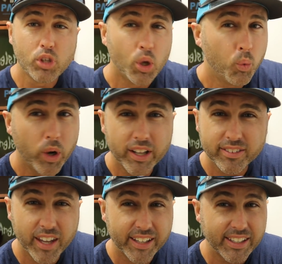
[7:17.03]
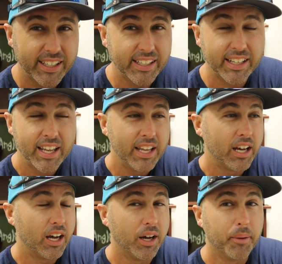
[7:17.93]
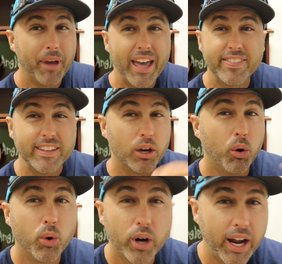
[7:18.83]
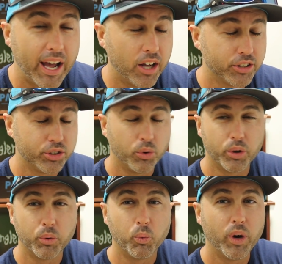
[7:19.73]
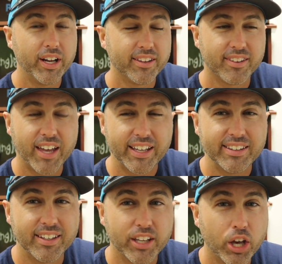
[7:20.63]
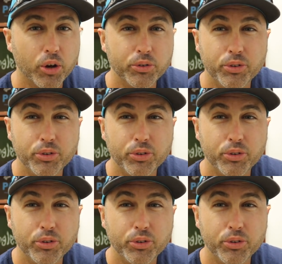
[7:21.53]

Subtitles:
what it's like to eat at the Ore House, or what it's like to go